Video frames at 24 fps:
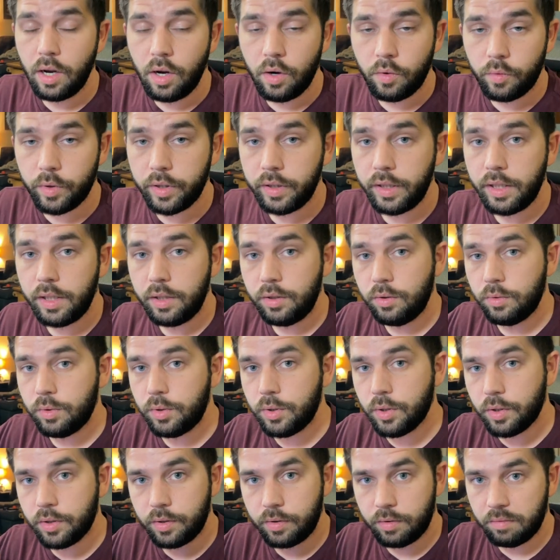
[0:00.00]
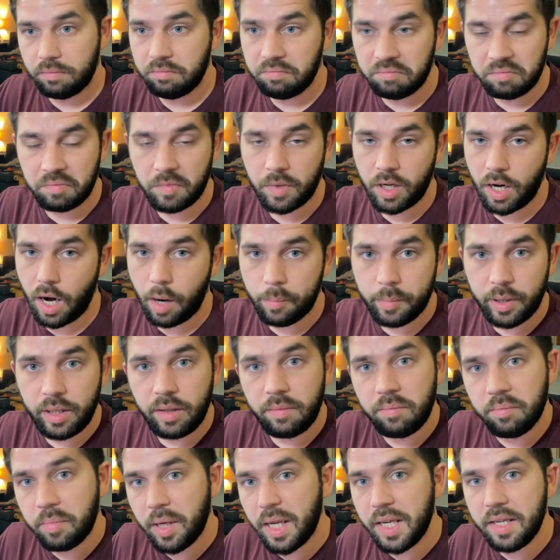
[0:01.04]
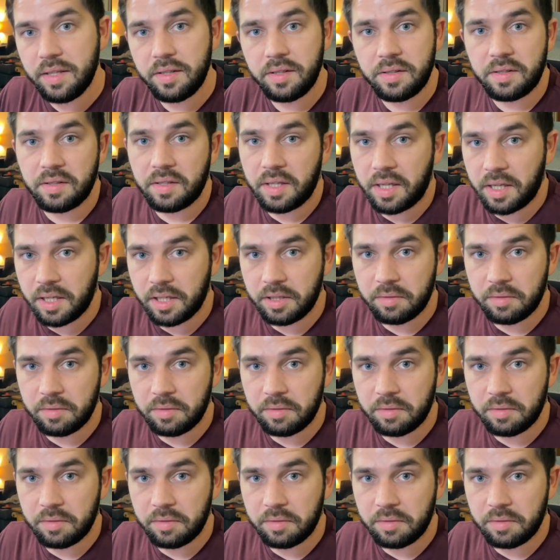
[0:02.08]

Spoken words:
really you just copy, paste, and